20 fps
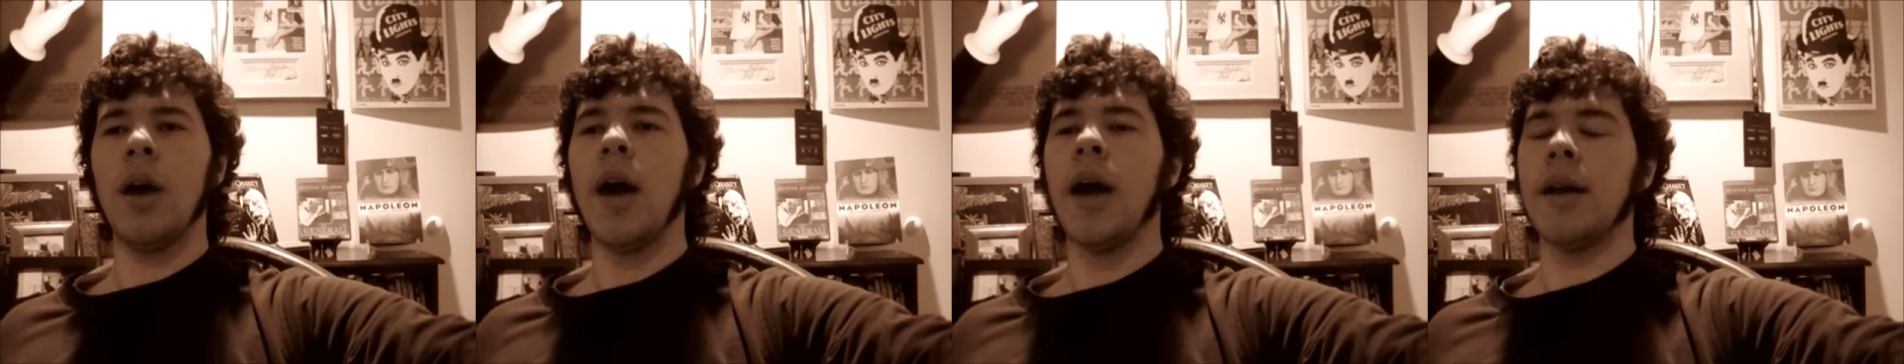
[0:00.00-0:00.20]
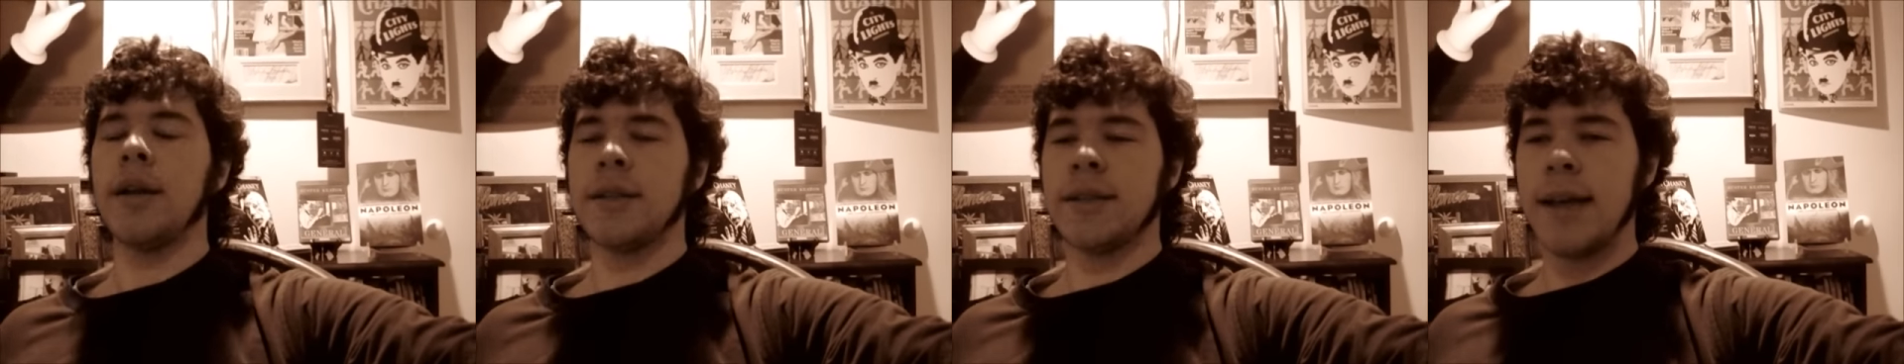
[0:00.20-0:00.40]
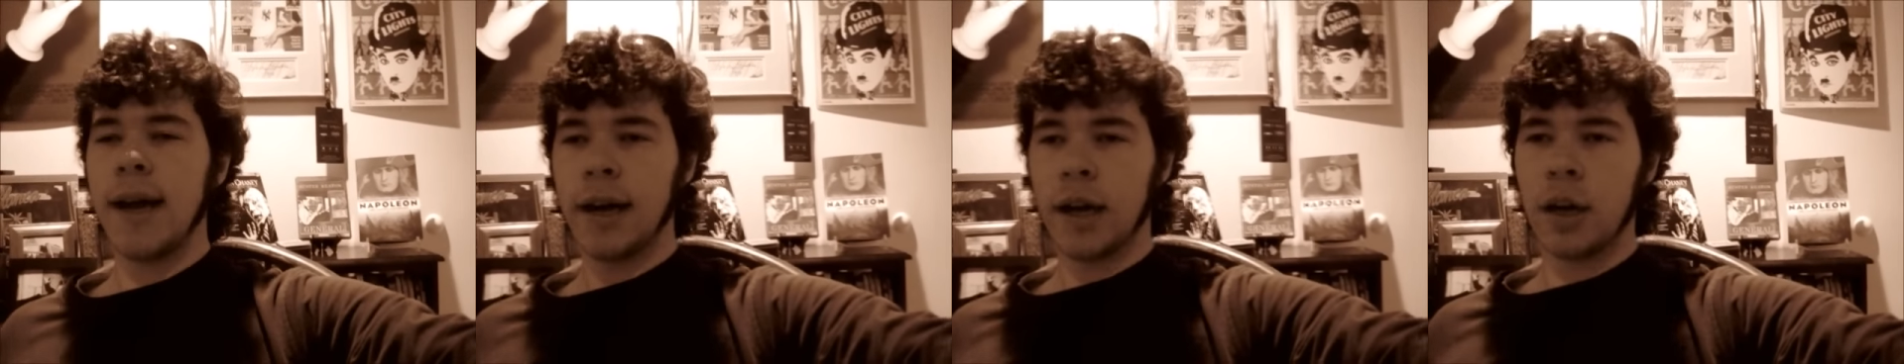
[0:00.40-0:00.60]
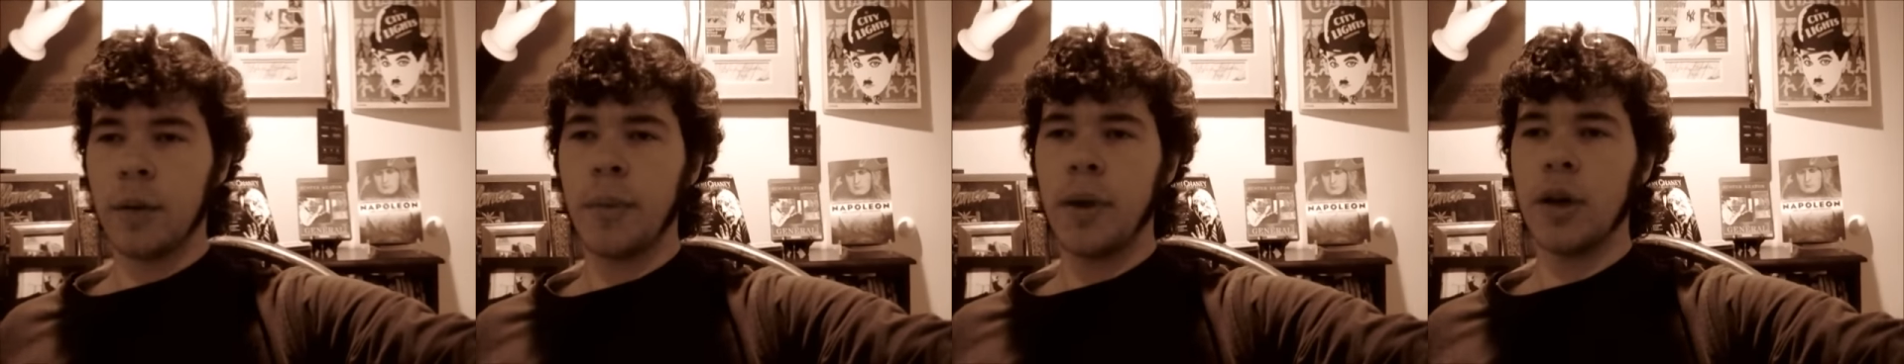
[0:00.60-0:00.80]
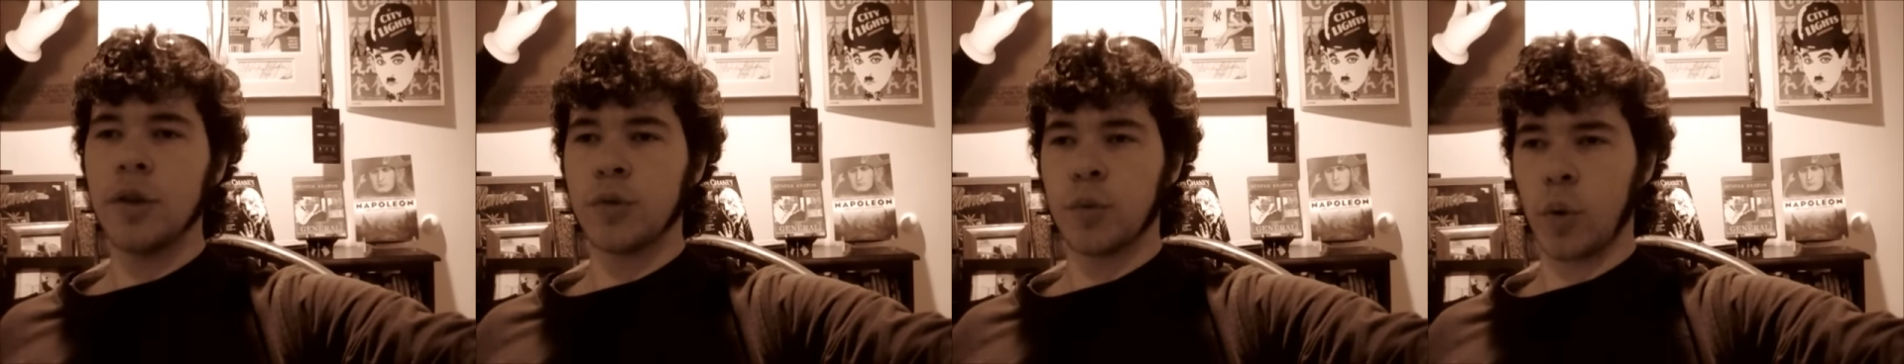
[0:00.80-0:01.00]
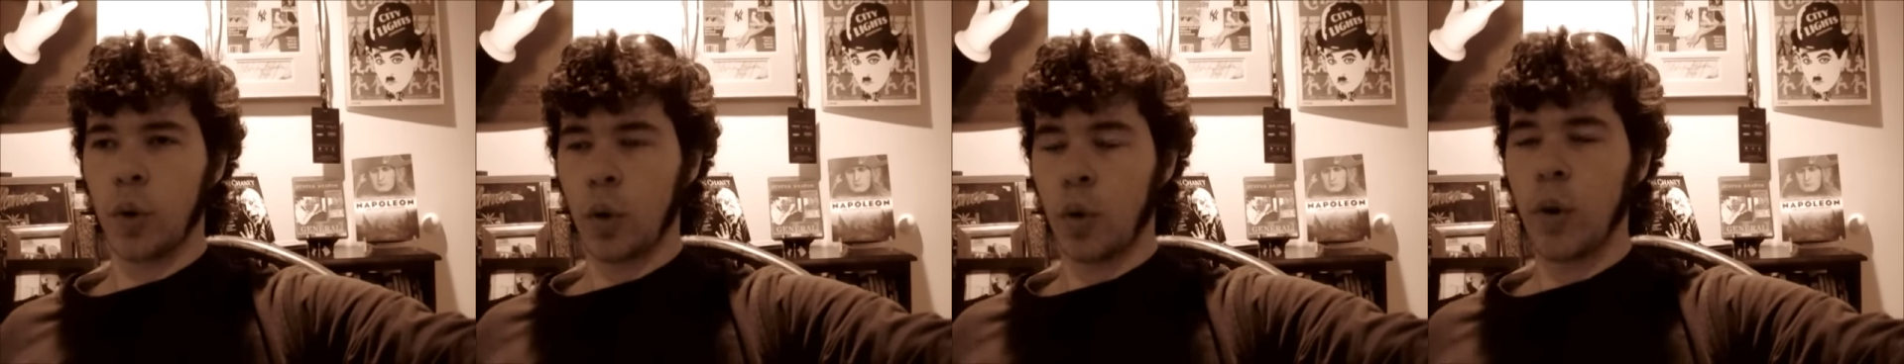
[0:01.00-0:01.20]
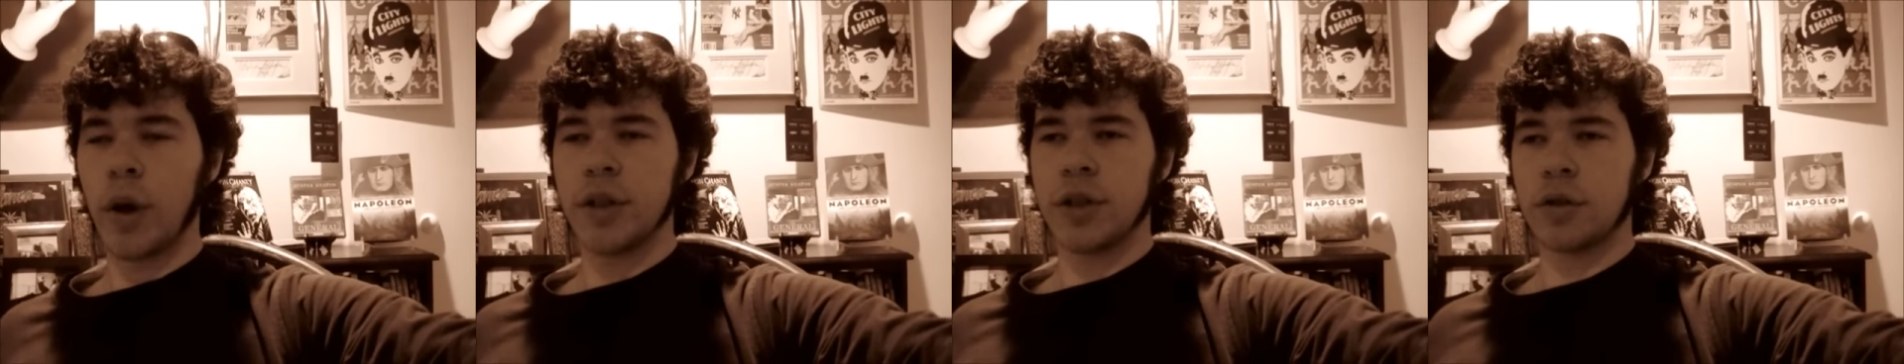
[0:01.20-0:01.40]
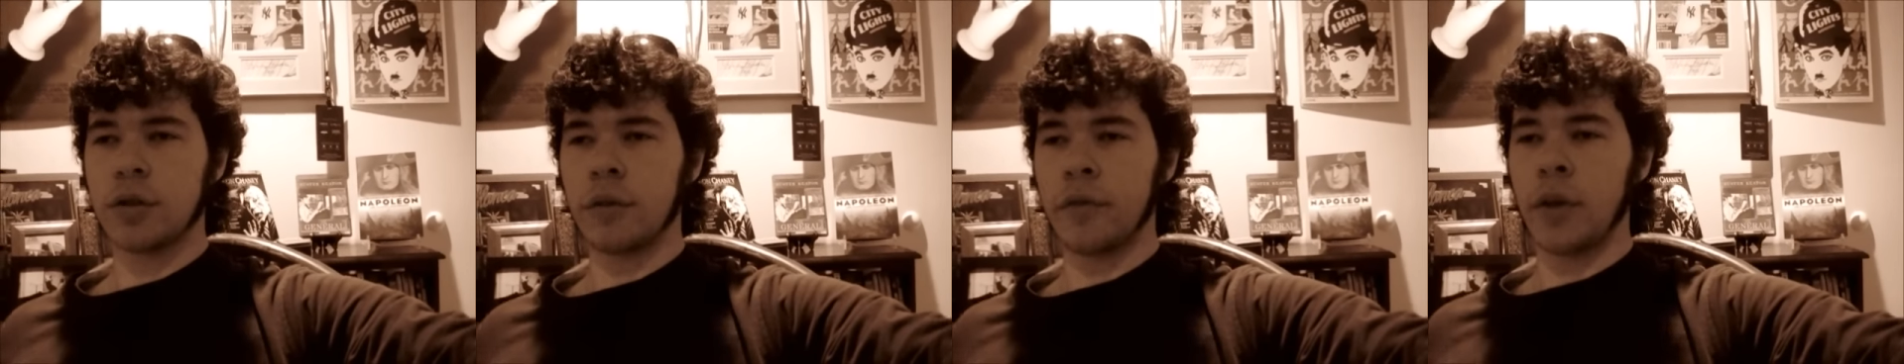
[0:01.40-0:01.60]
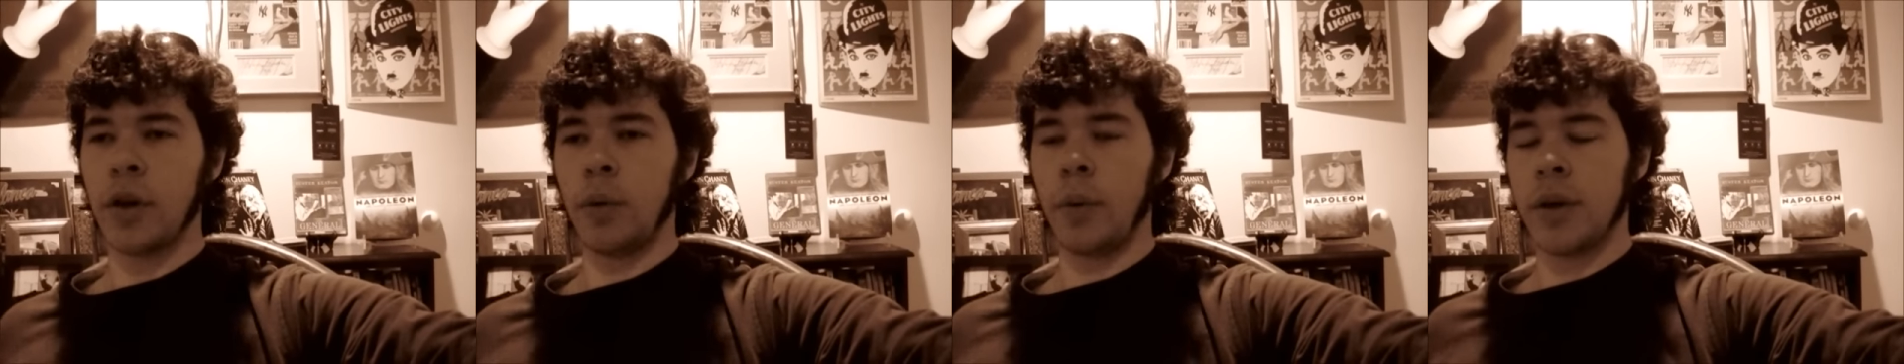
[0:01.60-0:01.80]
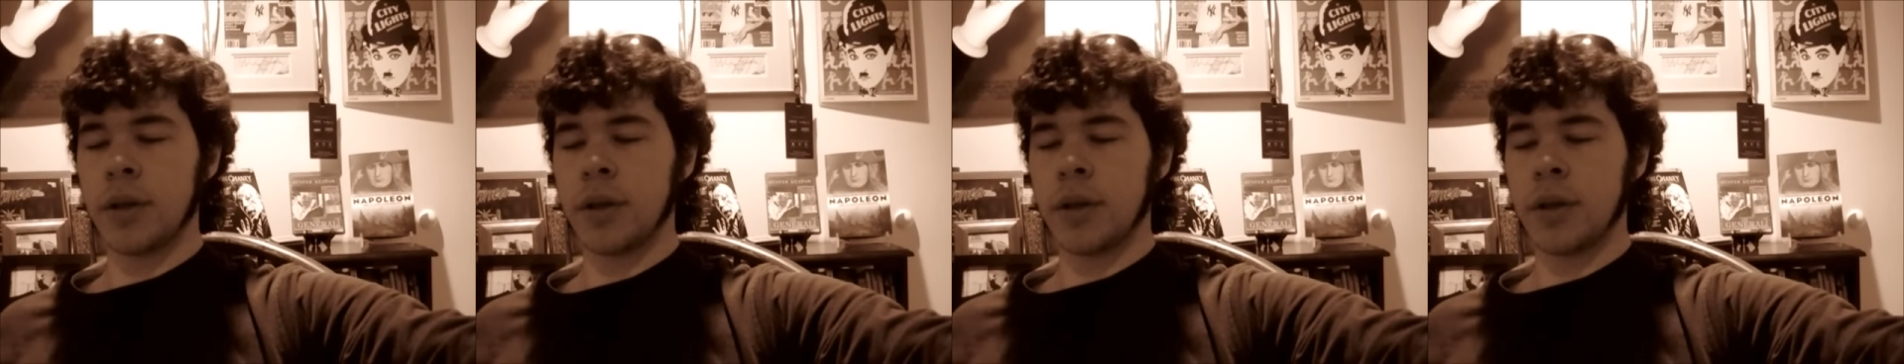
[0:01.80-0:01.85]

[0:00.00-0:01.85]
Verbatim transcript: and it's not going to be as request review,